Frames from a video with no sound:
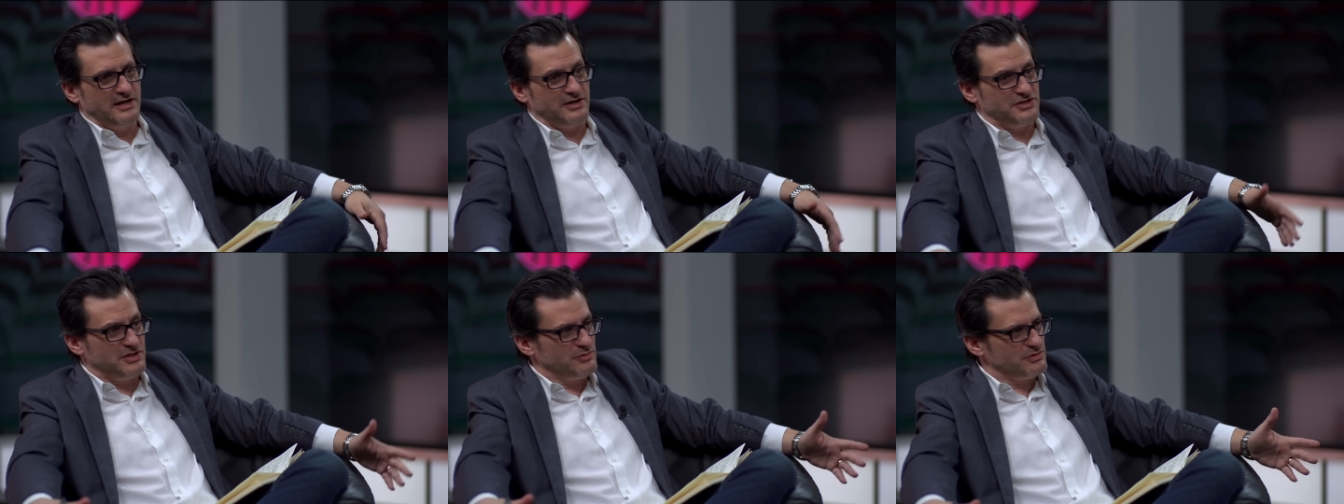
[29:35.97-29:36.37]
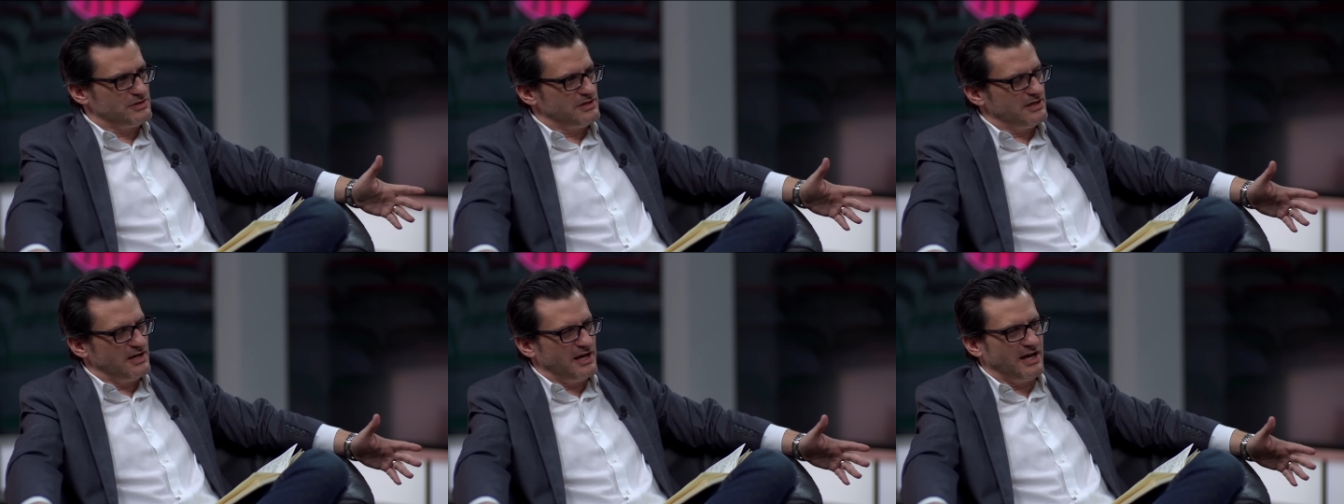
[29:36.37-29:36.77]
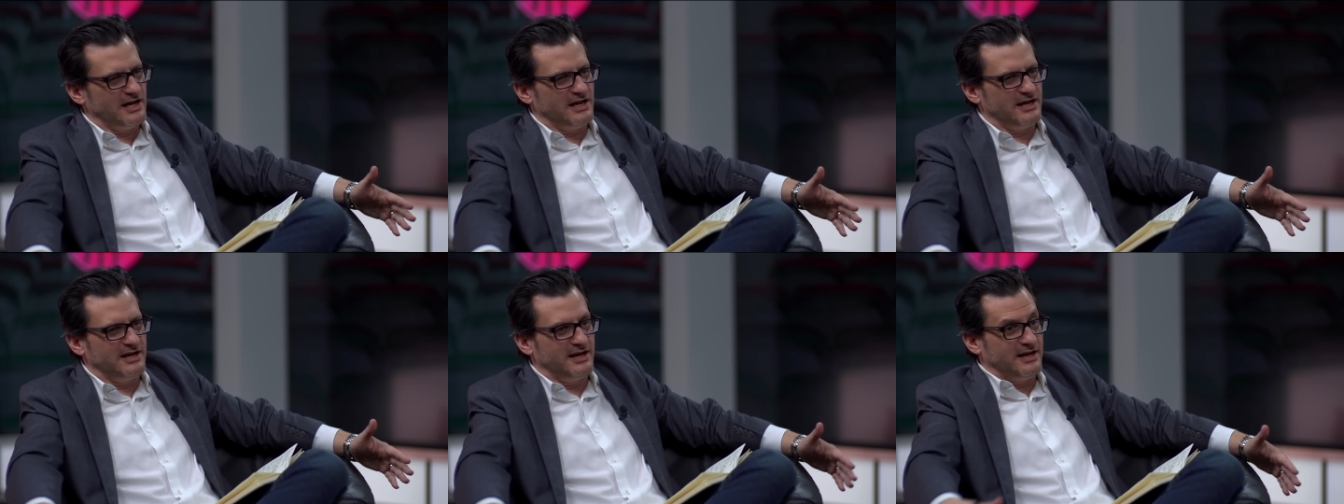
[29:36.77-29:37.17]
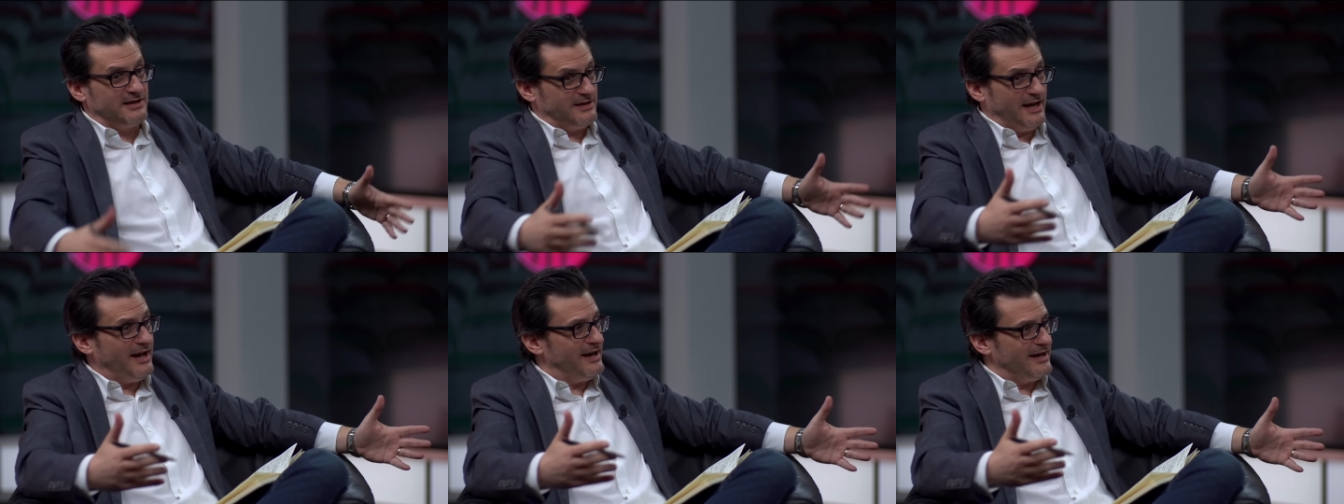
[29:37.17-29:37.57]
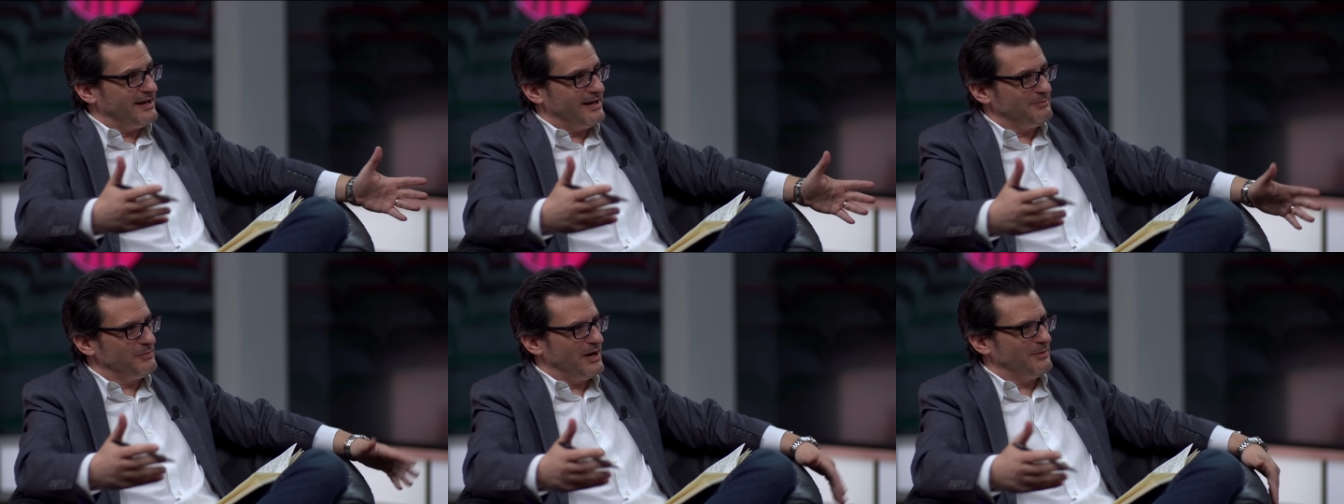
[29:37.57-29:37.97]
And yes. she was and and yeah,
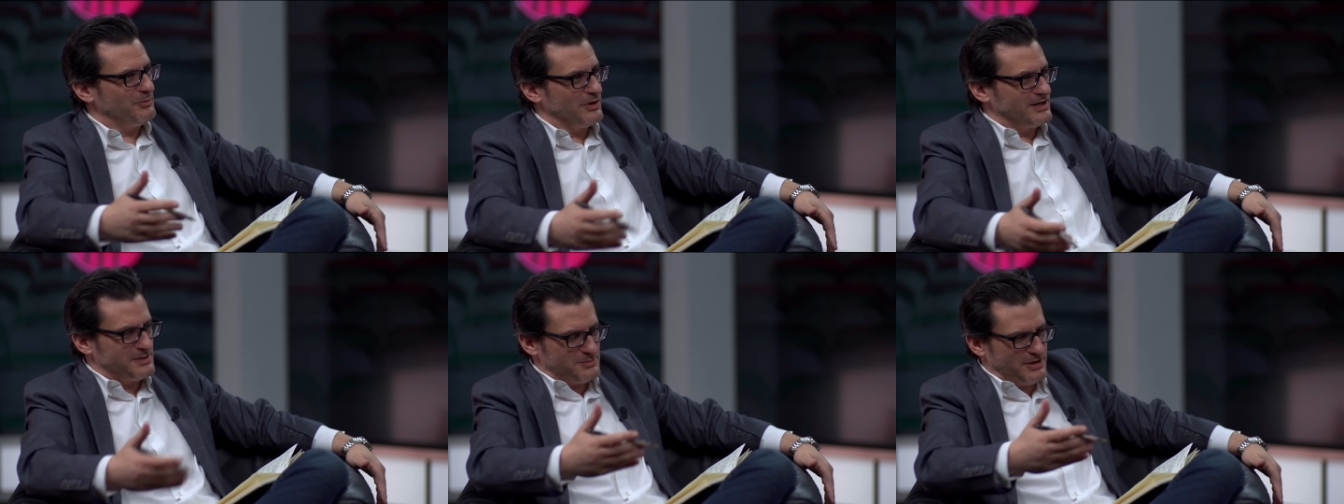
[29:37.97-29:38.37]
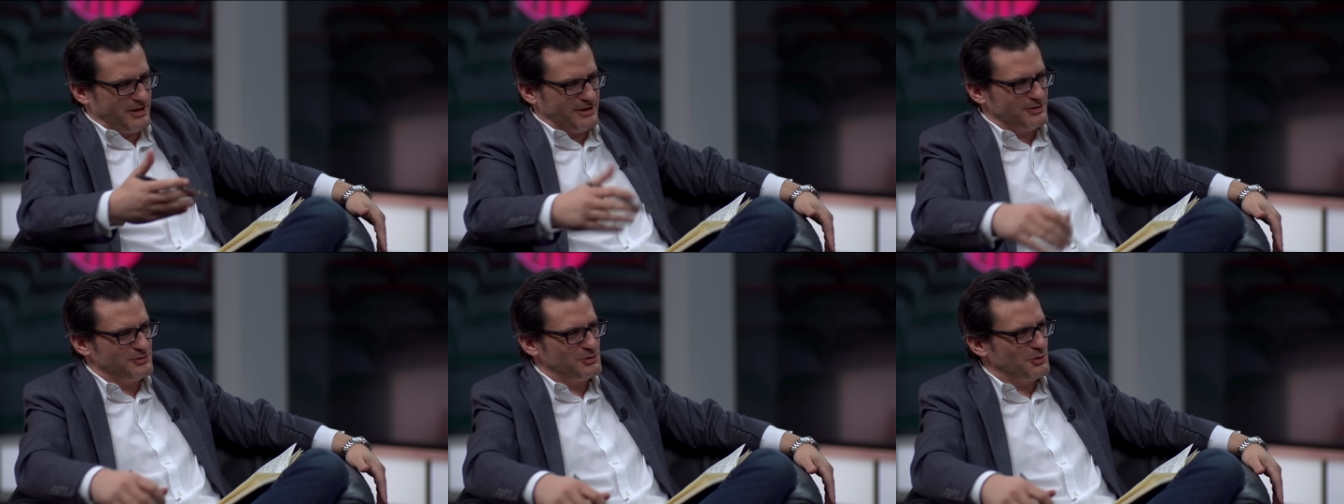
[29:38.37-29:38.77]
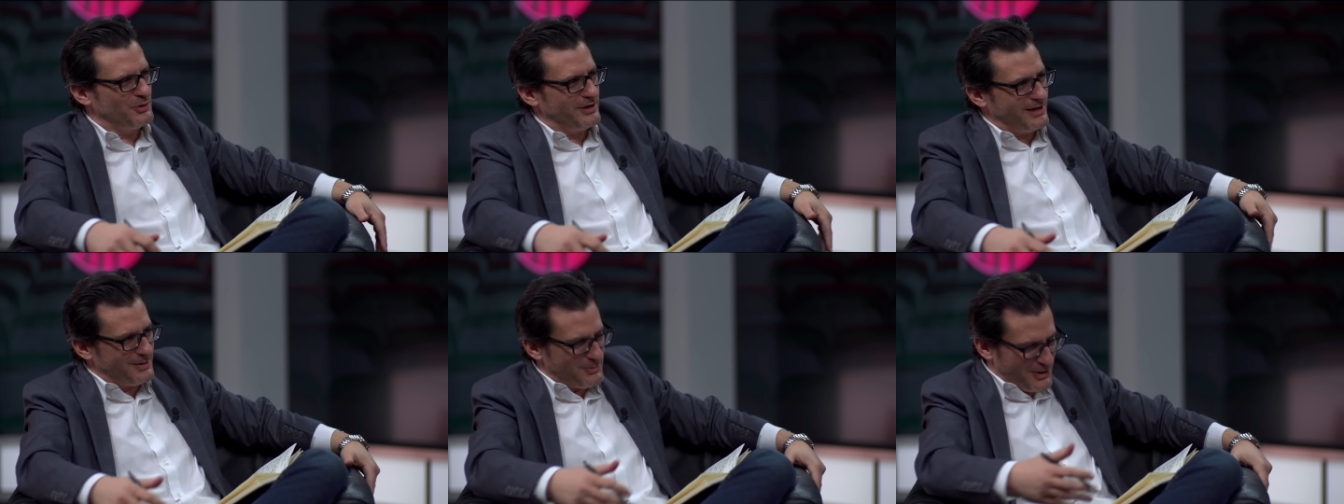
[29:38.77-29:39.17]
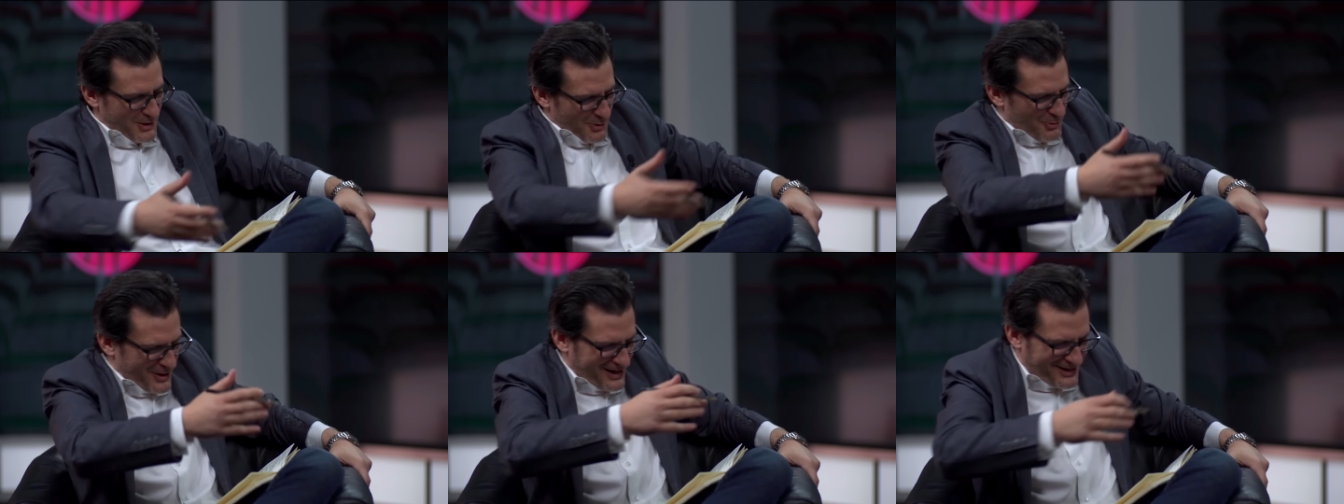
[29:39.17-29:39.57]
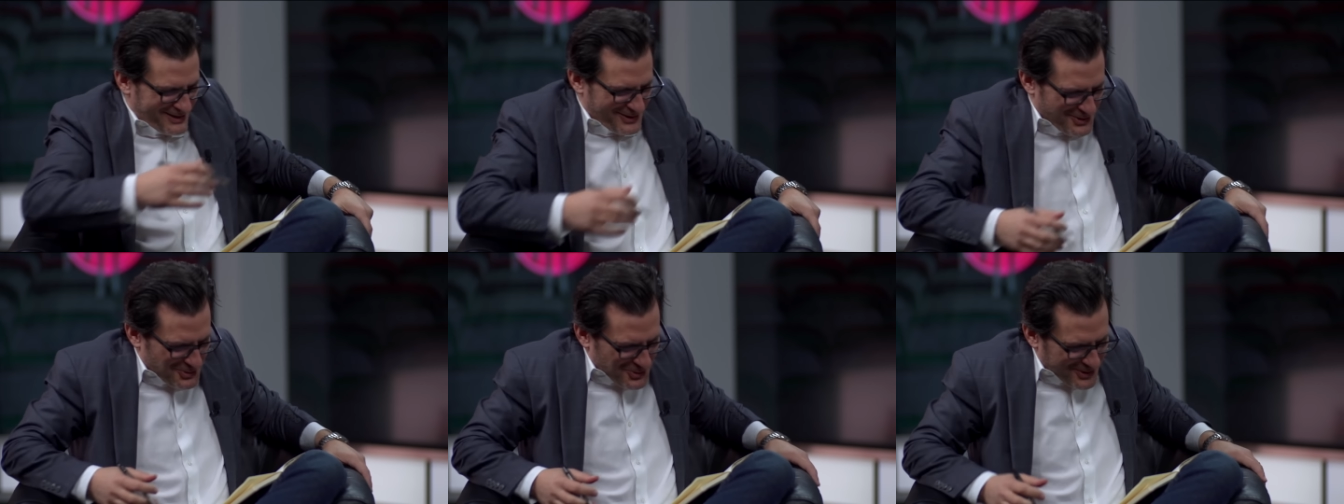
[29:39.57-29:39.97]
and I'm, I'm realizing I'm telling you the story, and I'm like, oh wait,
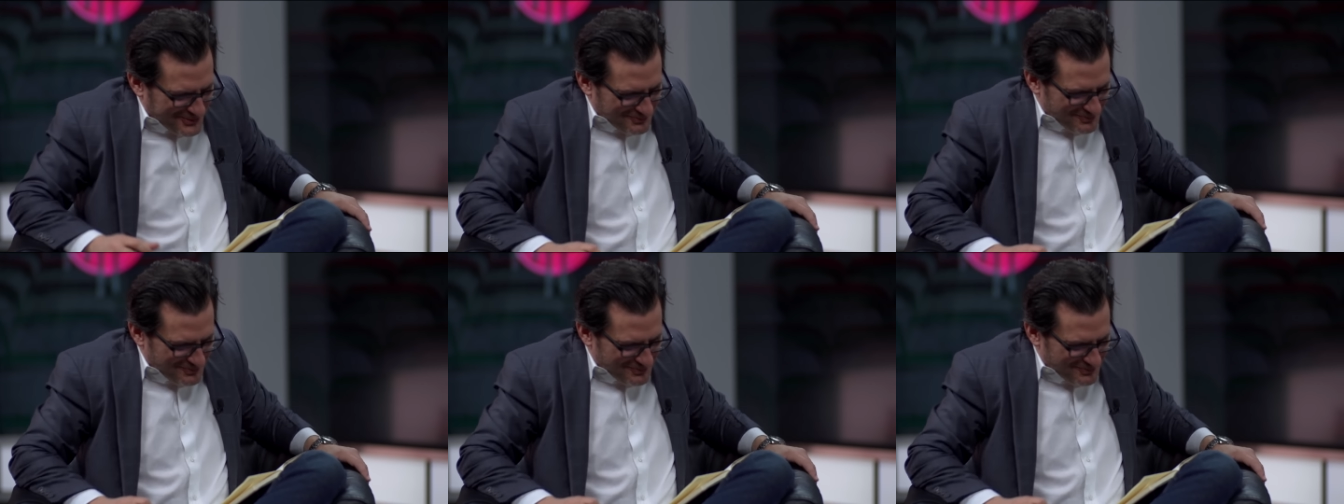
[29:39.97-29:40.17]
you were,